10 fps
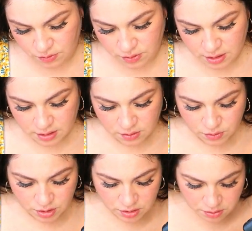and then we're
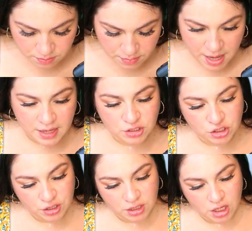gonna match
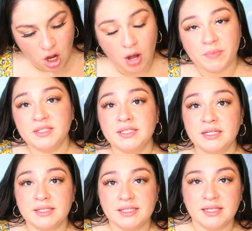the
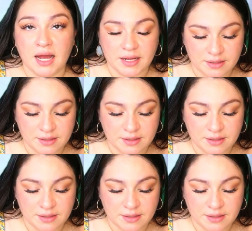opposite side.